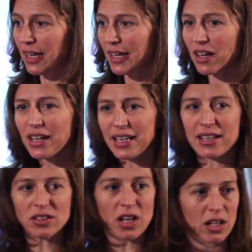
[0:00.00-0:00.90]
And it kind of
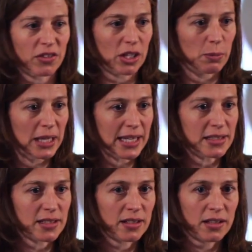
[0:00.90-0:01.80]
killed all of our
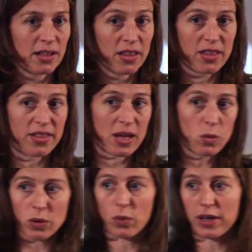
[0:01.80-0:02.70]
complaints. They
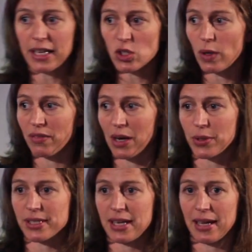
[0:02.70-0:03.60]
weren't working 12
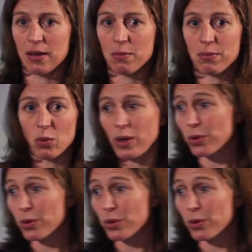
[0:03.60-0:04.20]
hours a day, but we